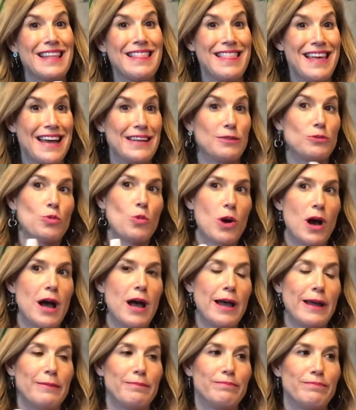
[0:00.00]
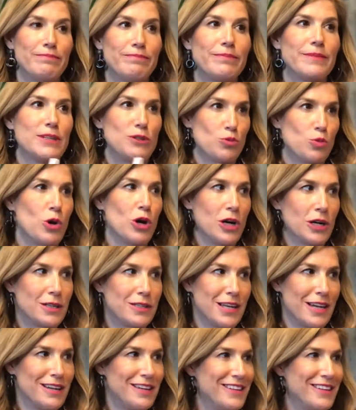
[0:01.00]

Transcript: and that's why this works.